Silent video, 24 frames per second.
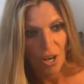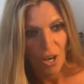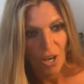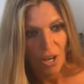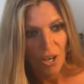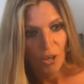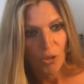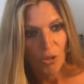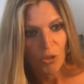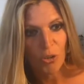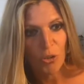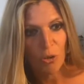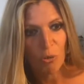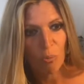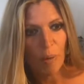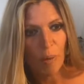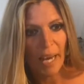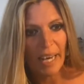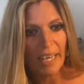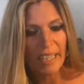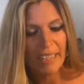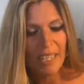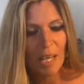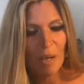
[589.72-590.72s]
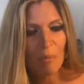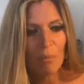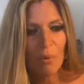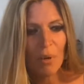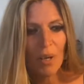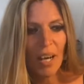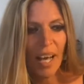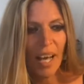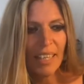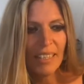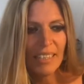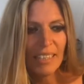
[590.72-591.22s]
So, by
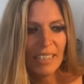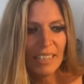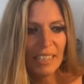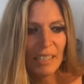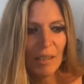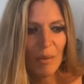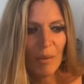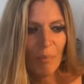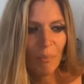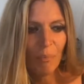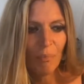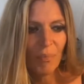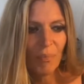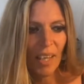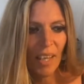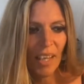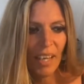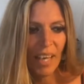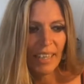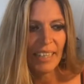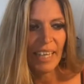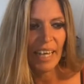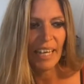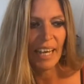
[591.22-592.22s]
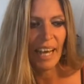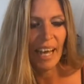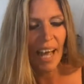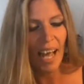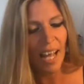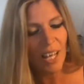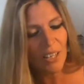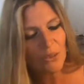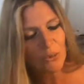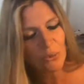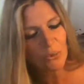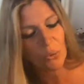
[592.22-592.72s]
example, and I
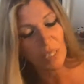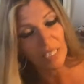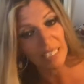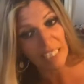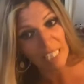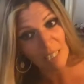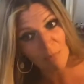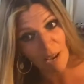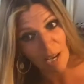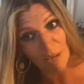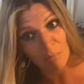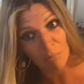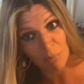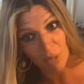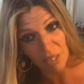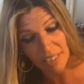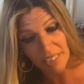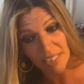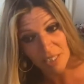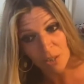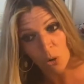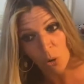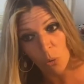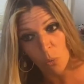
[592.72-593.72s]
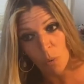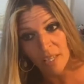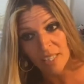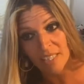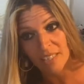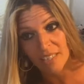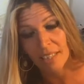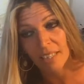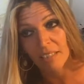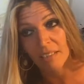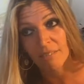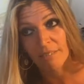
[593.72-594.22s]
had to heal my body, who was
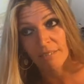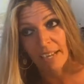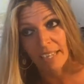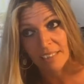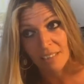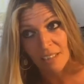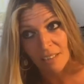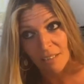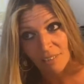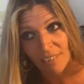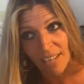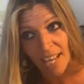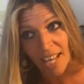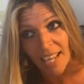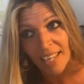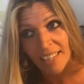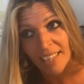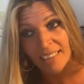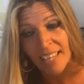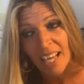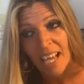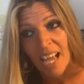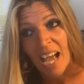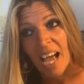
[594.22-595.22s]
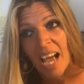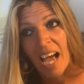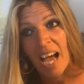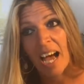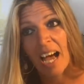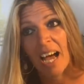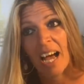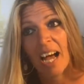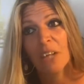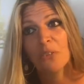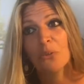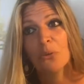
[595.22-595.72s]
stuck in fight or flight. I
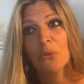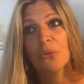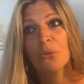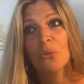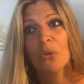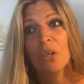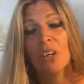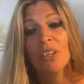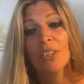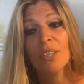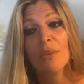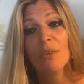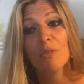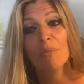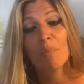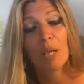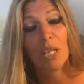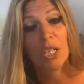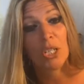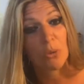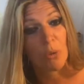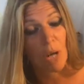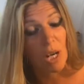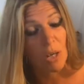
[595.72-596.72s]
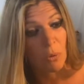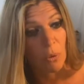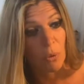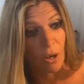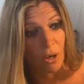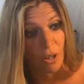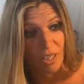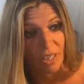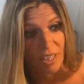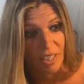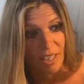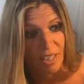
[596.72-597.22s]
had to do a lot of spiritual
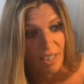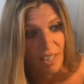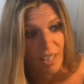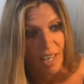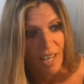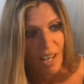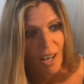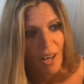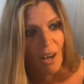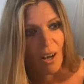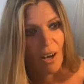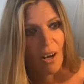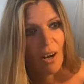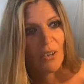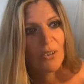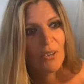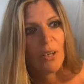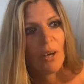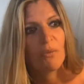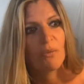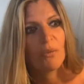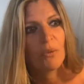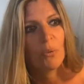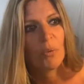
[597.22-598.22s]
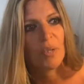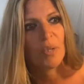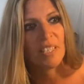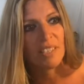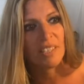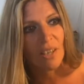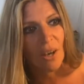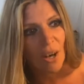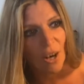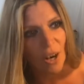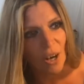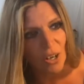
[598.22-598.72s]
work. a lot of
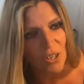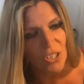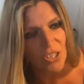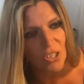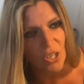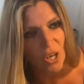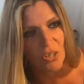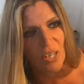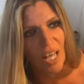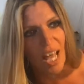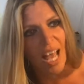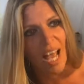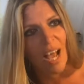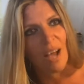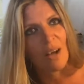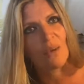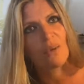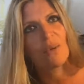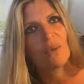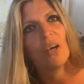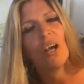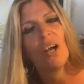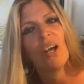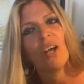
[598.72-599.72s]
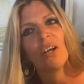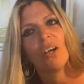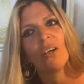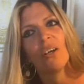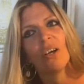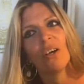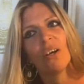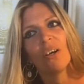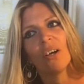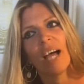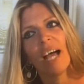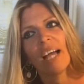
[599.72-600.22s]
research on how
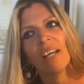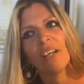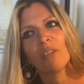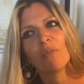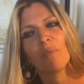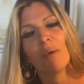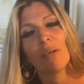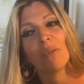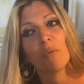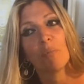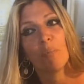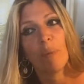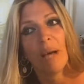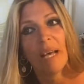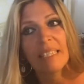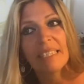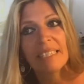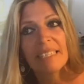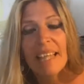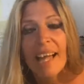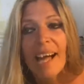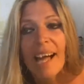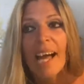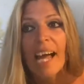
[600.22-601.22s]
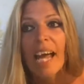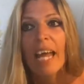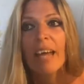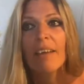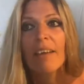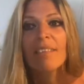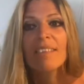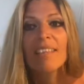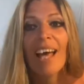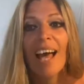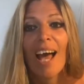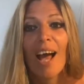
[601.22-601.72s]
I learned about the past
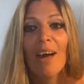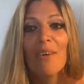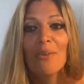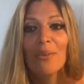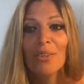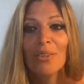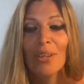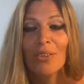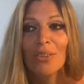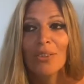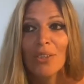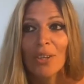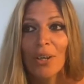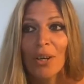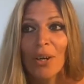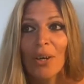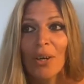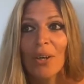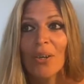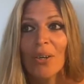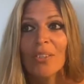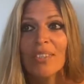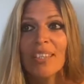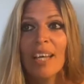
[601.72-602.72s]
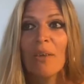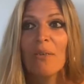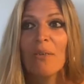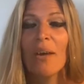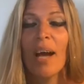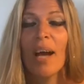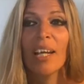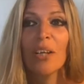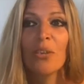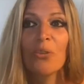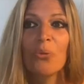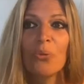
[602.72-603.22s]
lives, how you're not cursed, how you
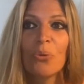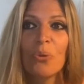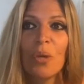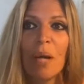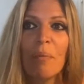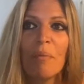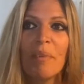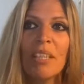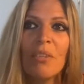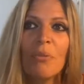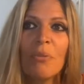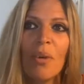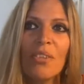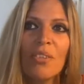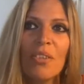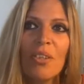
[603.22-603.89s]
are here to. I mean, it was